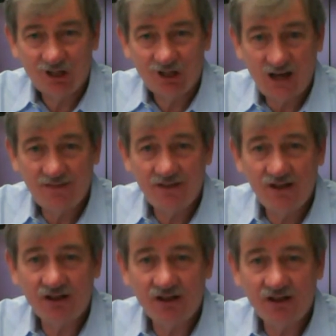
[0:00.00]
I
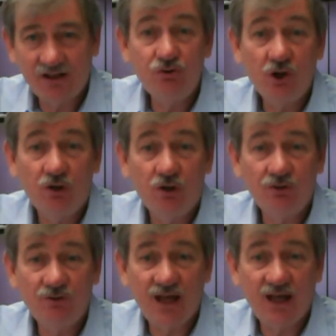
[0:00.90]
think if you don't
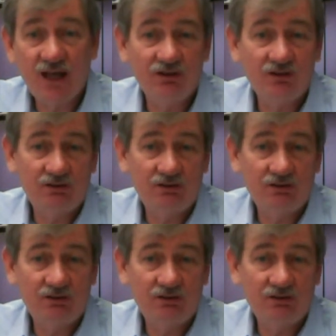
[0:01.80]
do that,